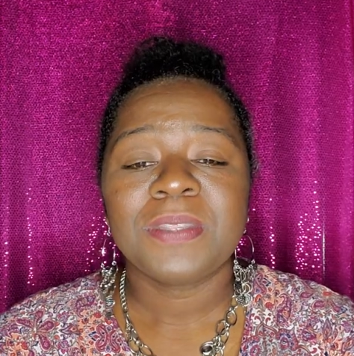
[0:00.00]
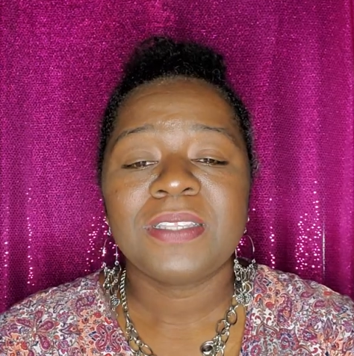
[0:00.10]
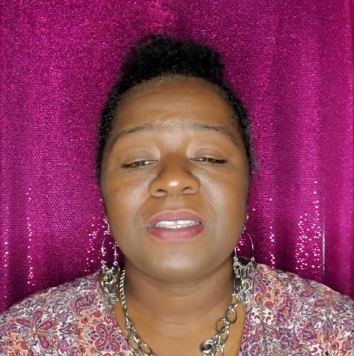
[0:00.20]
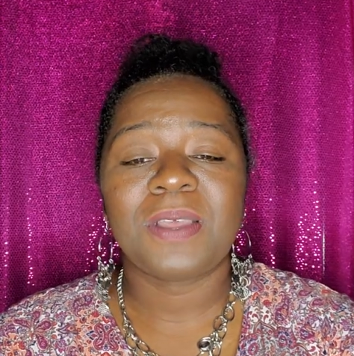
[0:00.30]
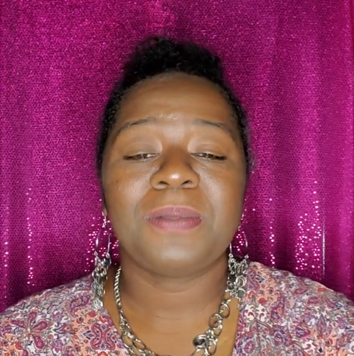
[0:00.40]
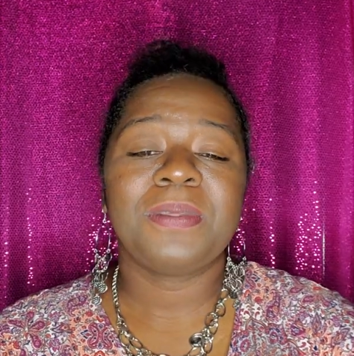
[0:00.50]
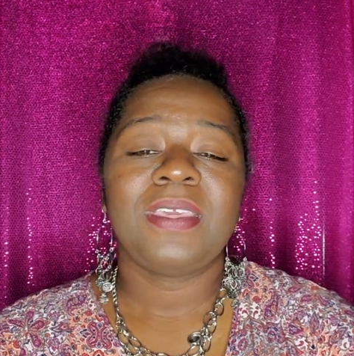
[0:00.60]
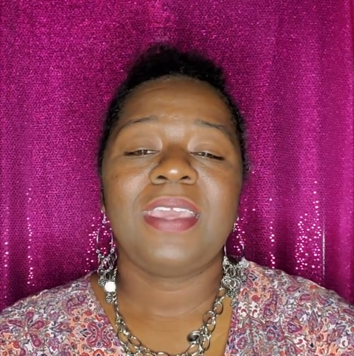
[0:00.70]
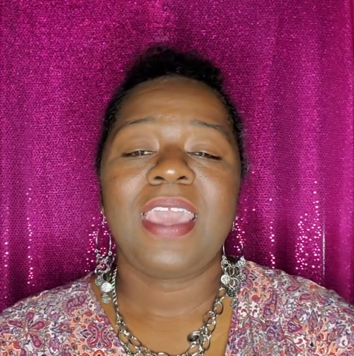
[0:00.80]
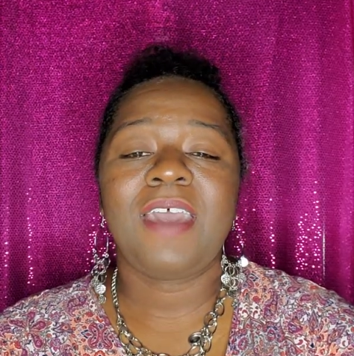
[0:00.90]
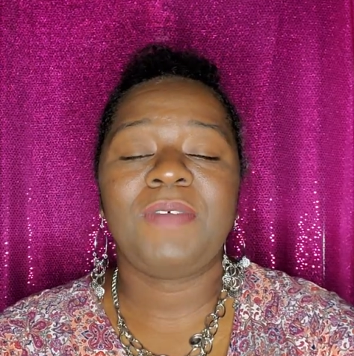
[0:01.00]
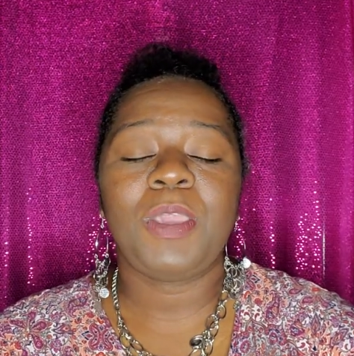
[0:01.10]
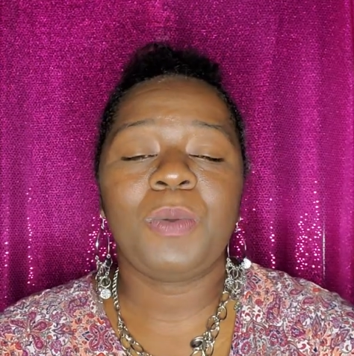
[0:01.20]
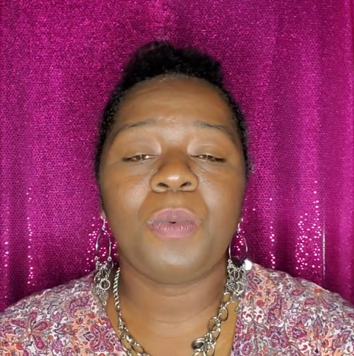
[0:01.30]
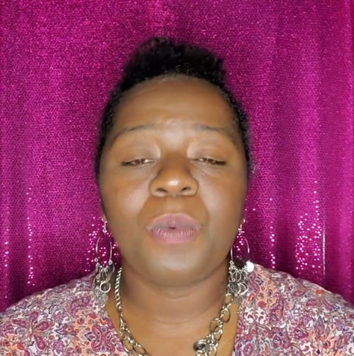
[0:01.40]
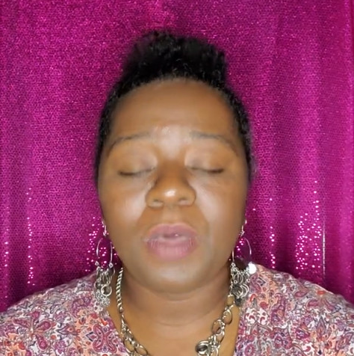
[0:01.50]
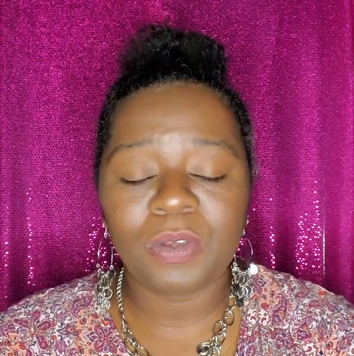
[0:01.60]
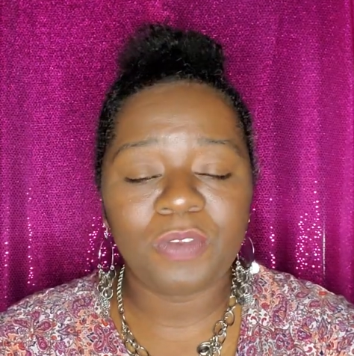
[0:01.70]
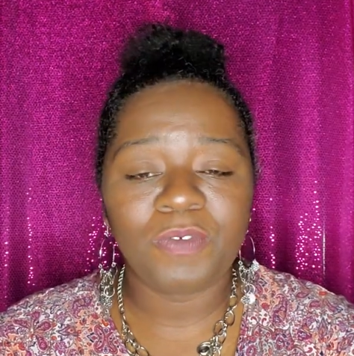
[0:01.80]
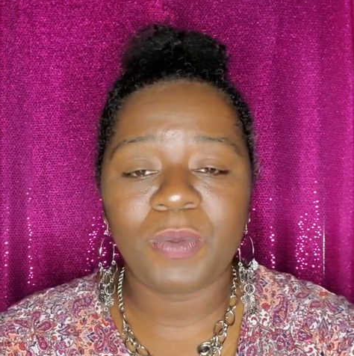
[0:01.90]
So, have a
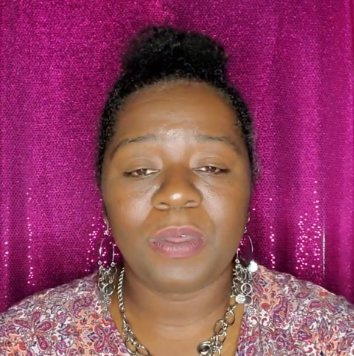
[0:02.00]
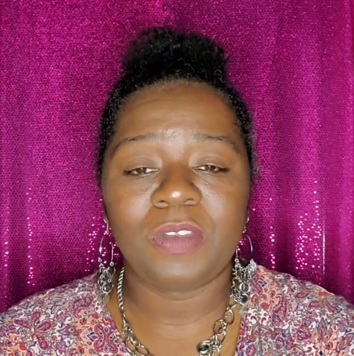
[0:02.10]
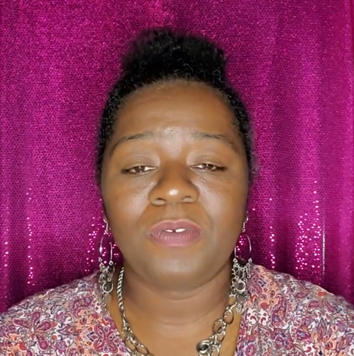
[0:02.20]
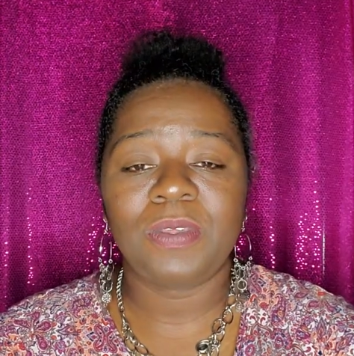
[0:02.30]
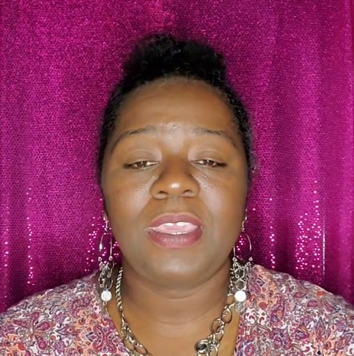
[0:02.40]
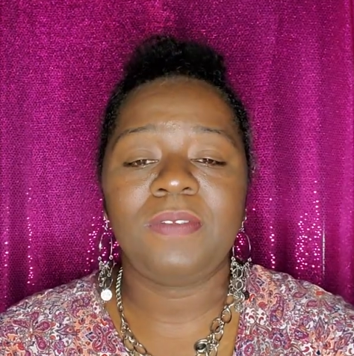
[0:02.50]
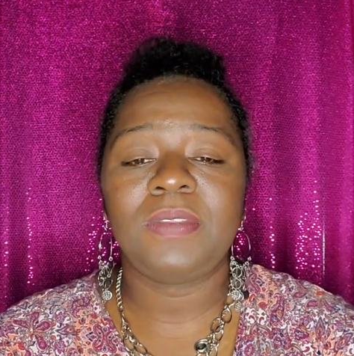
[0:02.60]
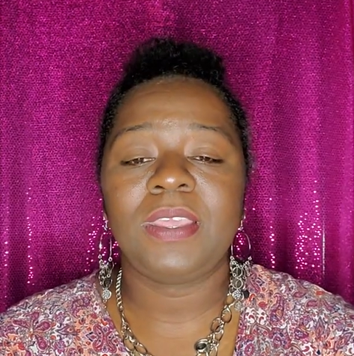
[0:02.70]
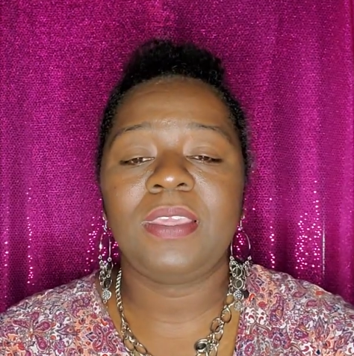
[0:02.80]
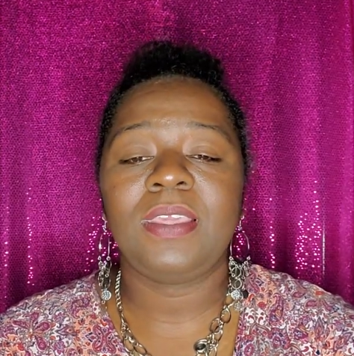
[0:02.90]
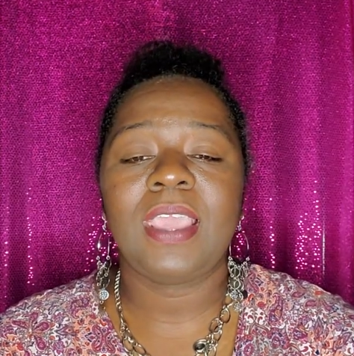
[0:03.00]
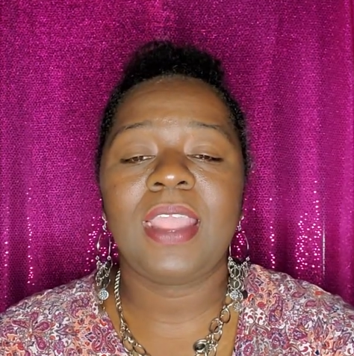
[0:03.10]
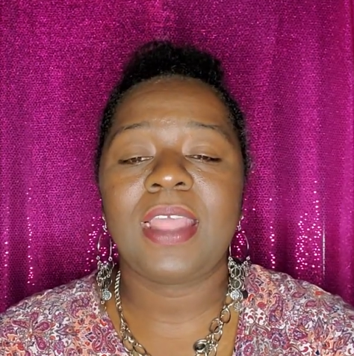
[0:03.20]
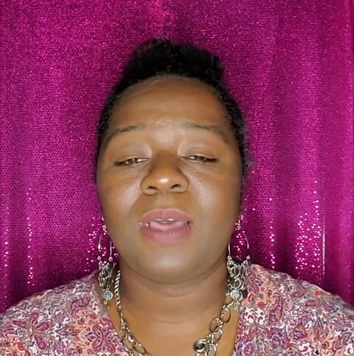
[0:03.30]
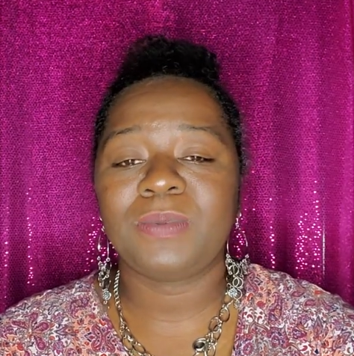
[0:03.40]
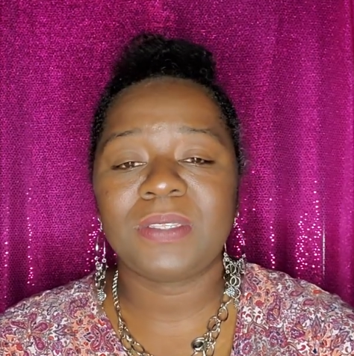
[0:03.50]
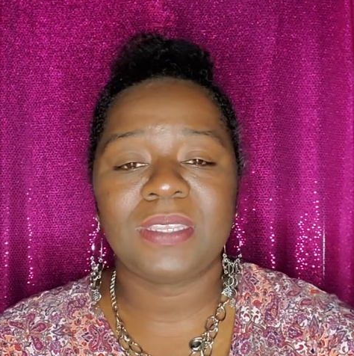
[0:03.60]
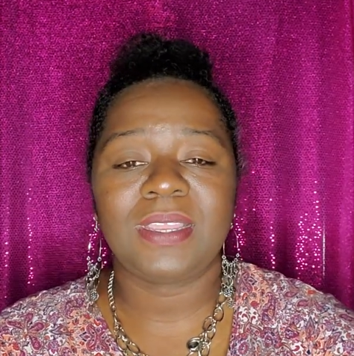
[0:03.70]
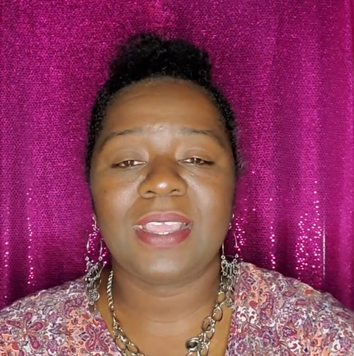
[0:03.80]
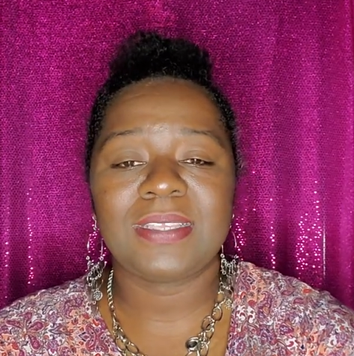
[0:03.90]
wonderful, wonderful evening, and I will see
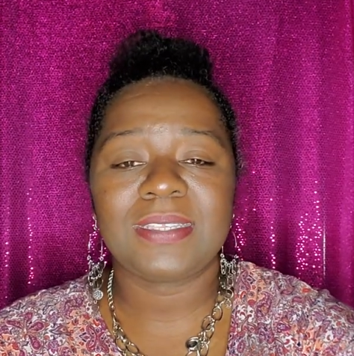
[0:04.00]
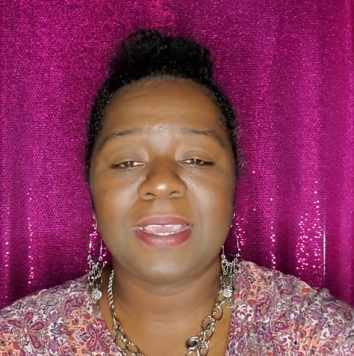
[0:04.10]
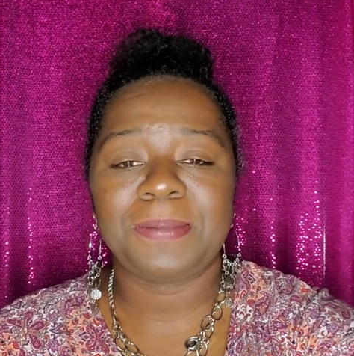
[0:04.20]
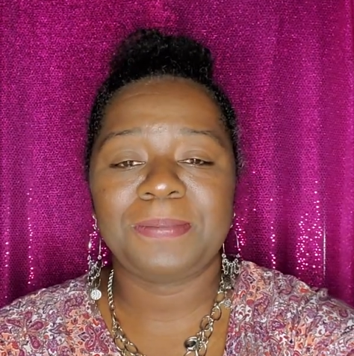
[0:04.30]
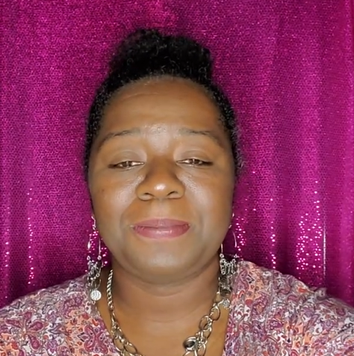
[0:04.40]
you next time.